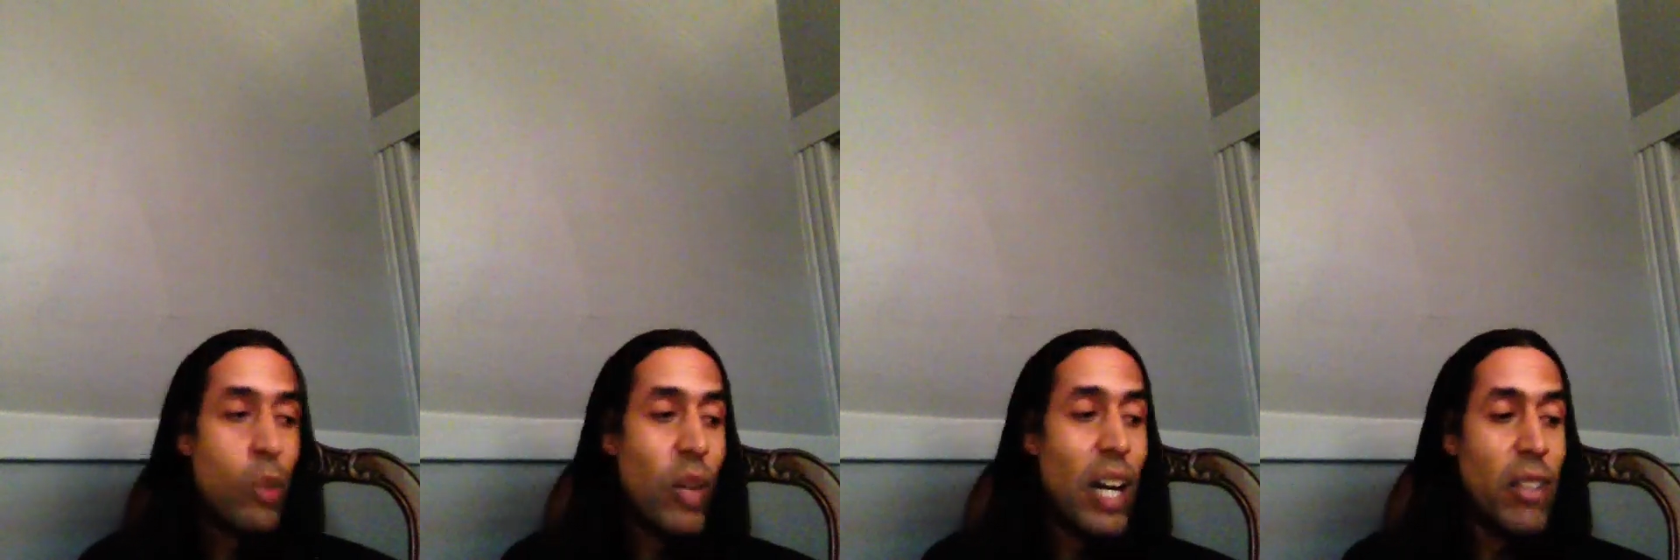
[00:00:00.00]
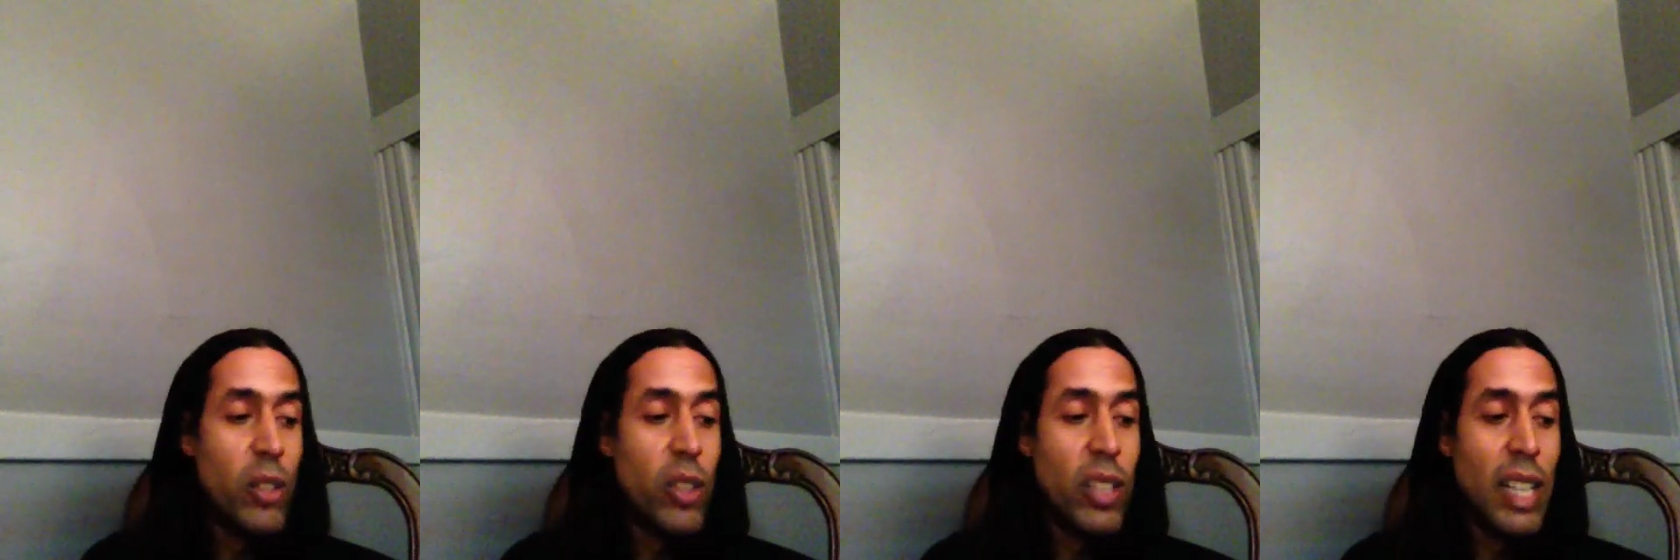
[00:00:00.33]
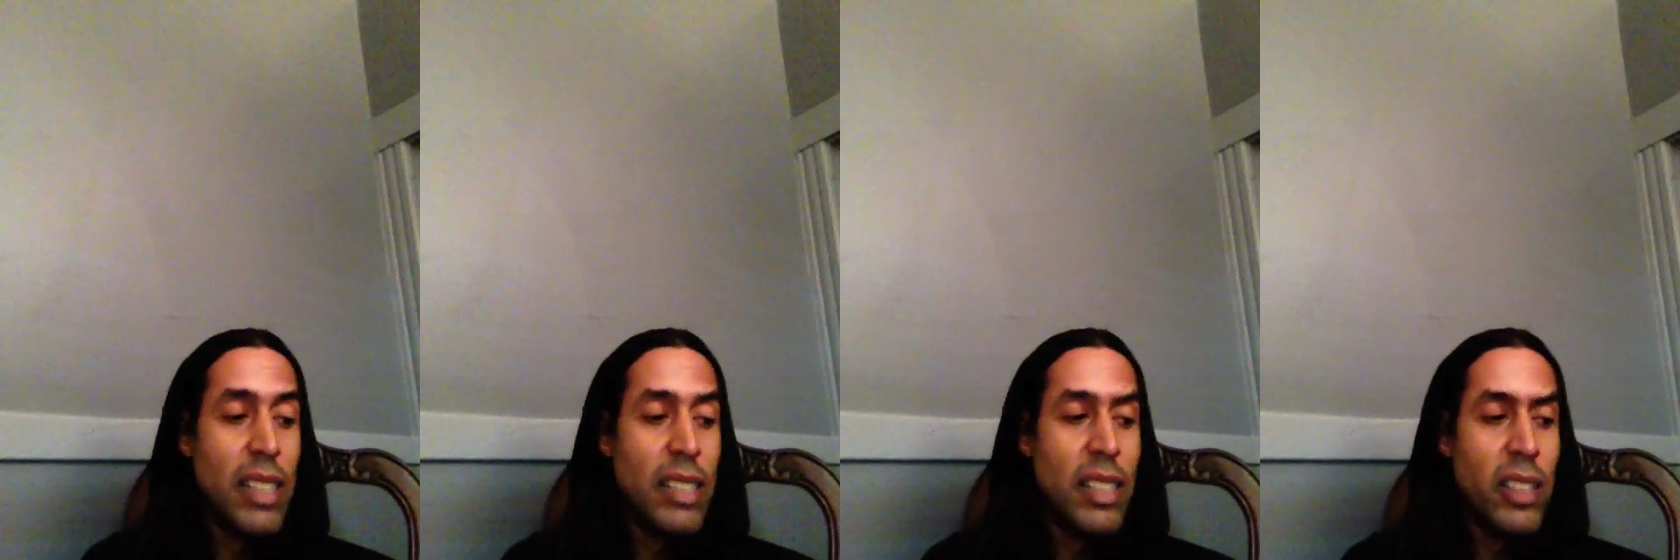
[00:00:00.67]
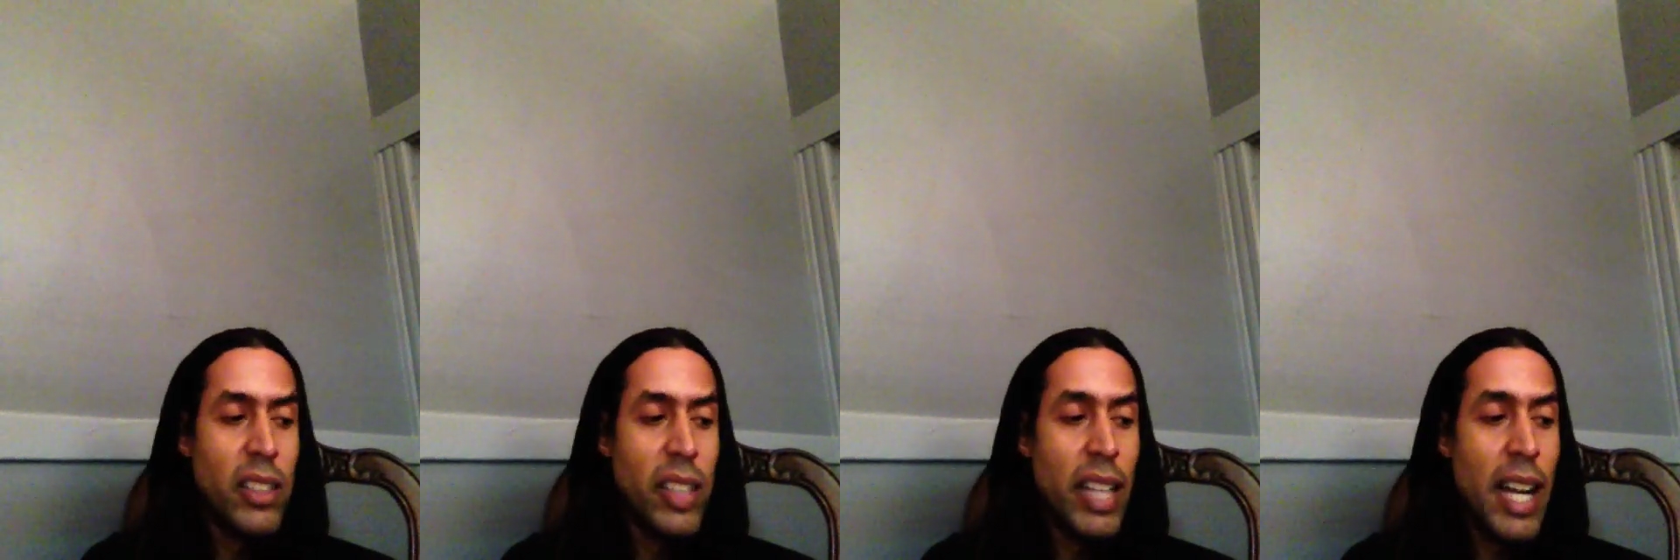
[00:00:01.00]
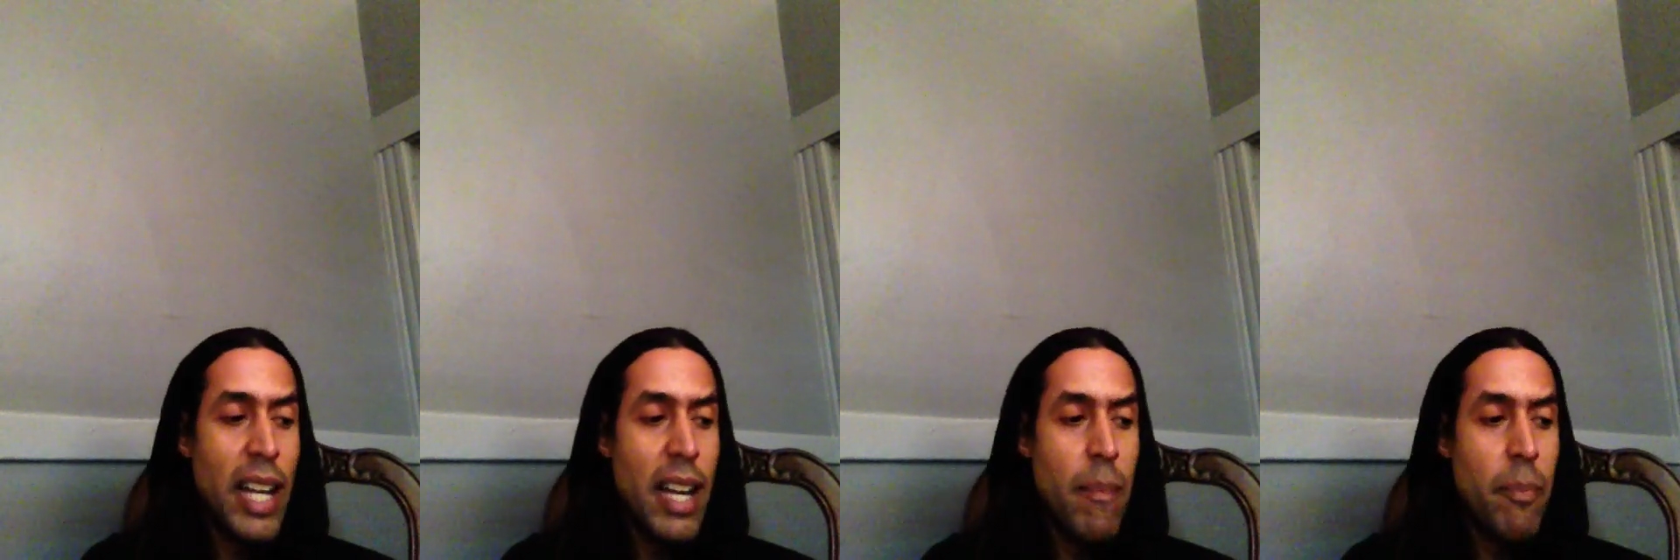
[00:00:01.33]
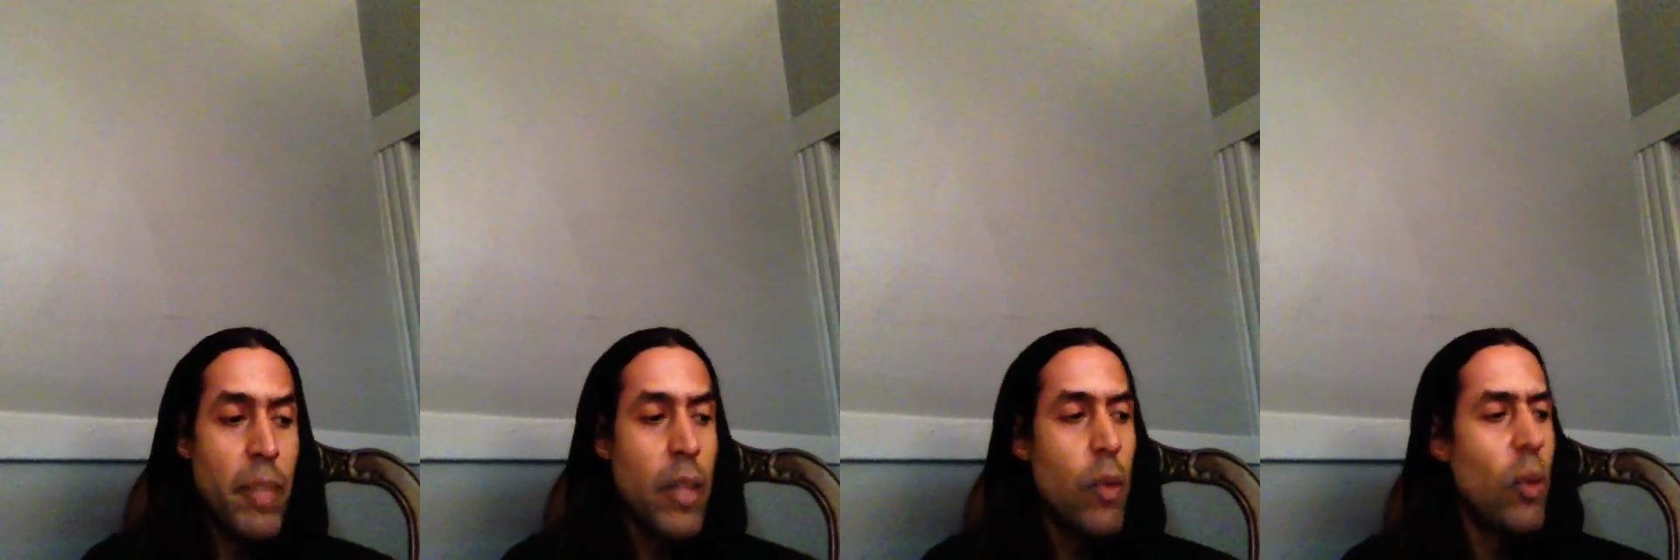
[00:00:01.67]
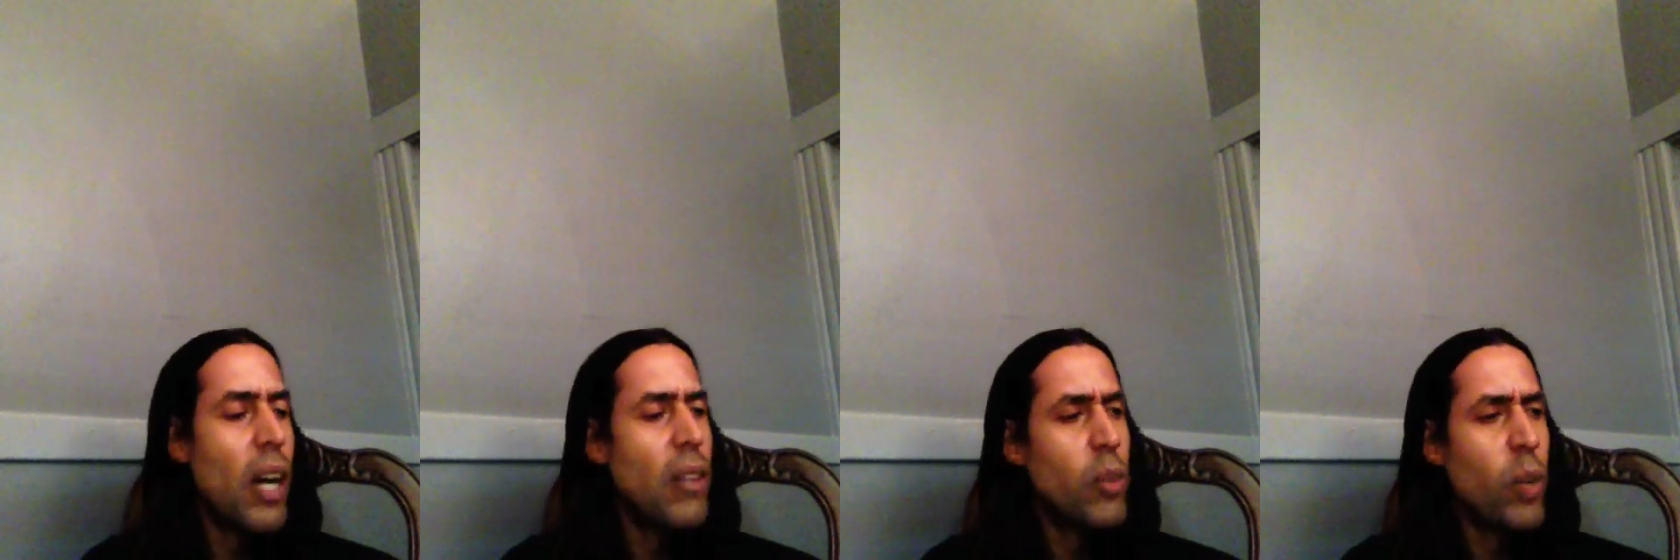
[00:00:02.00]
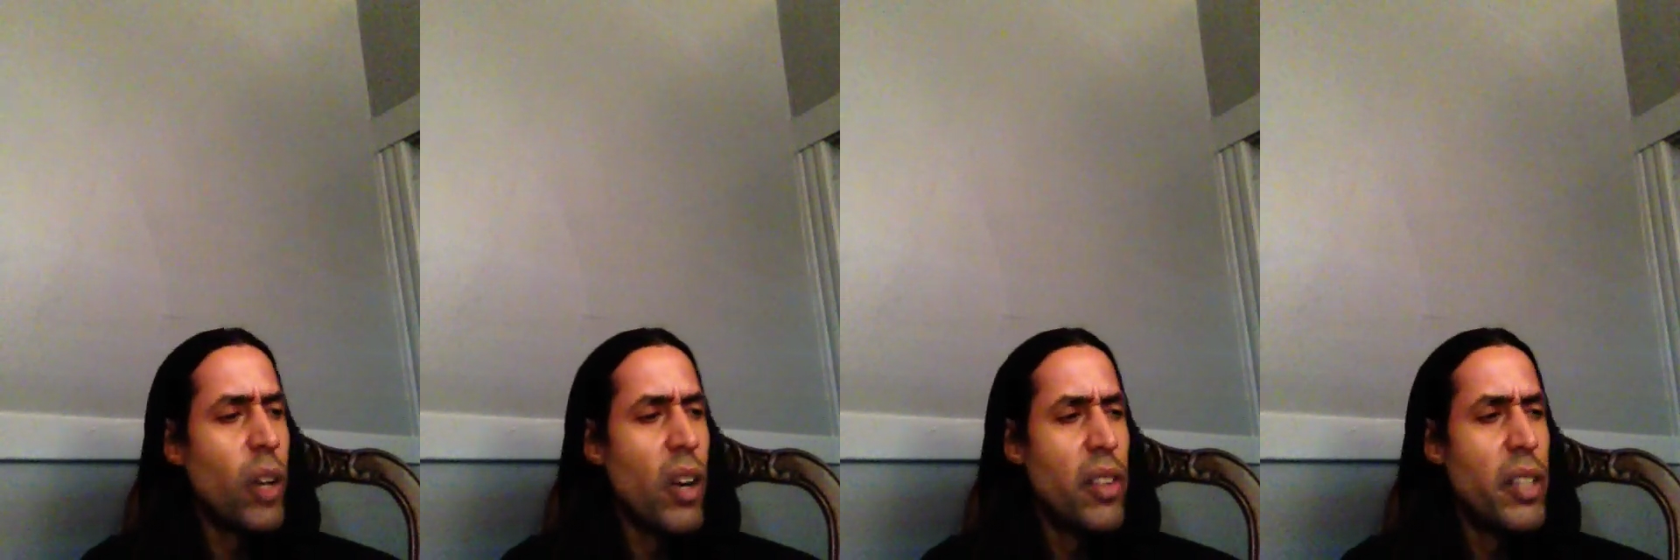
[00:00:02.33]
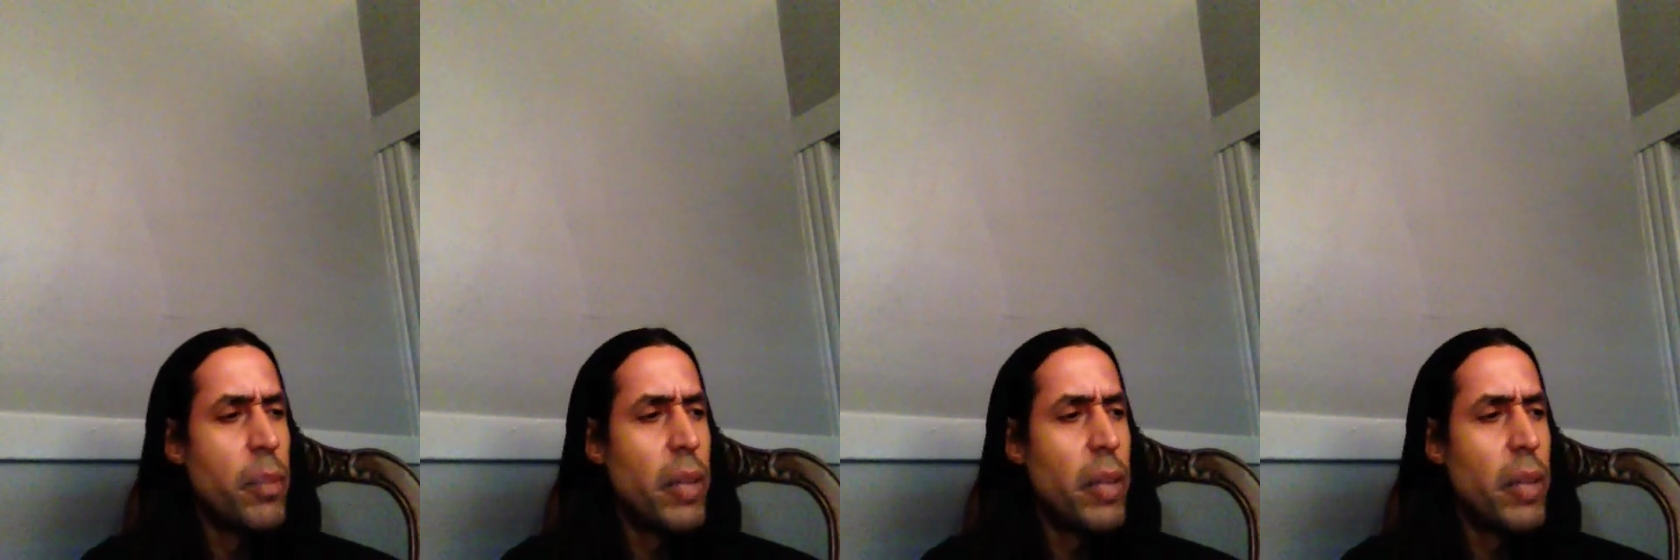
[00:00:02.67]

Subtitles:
Wow, they're a lot younger than I am. Wow, where are their